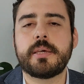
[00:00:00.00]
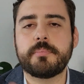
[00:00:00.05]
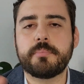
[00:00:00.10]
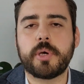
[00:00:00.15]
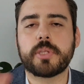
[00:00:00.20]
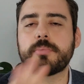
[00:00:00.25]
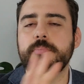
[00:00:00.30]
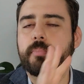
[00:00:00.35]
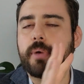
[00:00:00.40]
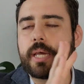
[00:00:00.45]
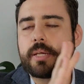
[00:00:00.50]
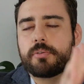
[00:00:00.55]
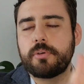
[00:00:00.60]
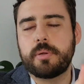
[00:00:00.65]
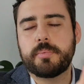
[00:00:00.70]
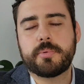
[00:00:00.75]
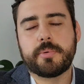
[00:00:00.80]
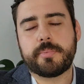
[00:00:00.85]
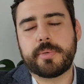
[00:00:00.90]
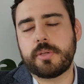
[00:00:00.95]
but
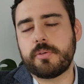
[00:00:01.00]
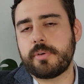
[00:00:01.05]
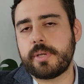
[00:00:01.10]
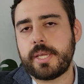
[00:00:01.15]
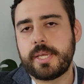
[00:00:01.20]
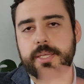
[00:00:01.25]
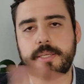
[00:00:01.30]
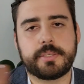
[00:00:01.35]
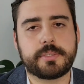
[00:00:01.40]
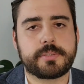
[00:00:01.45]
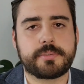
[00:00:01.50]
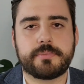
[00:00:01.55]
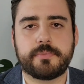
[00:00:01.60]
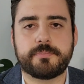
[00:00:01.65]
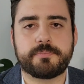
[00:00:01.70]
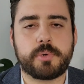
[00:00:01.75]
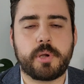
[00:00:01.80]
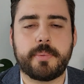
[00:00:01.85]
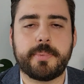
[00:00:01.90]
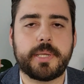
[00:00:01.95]
microalbuminuria is
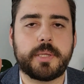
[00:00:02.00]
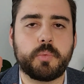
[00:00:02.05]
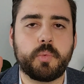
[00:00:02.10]
probably